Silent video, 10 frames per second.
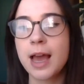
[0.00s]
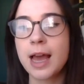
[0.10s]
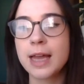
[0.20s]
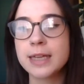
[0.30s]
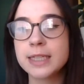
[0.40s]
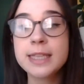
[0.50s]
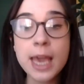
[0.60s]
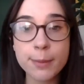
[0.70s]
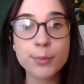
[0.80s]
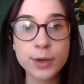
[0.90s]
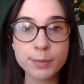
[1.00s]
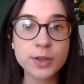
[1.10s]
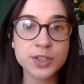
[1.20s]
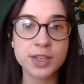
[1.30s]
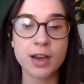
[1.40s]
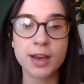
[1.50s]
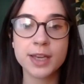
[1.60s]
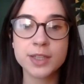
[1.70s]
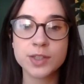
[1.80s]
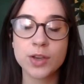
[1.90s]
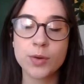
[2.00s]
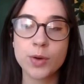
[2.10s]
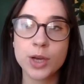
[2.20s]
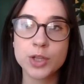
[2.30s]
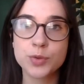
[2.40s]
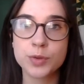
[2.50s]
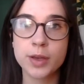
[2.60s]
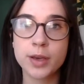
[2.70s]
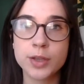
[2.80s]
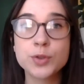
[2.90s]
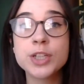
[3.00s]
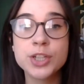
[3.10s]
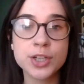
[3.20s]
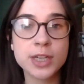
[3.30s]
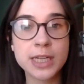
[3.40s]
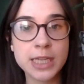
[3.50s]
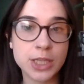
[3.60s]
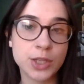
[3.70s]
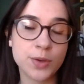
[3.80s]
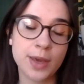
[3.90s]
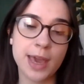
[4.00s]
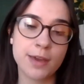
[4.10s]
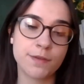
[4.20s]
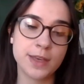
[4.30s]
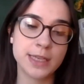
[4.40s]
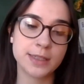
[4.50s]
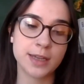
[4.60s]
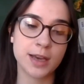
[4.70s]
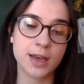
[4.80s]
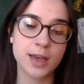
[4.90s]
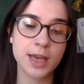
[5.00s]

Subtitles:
And yeah, pretty much, Sky. So a tradition in the UK for Easter,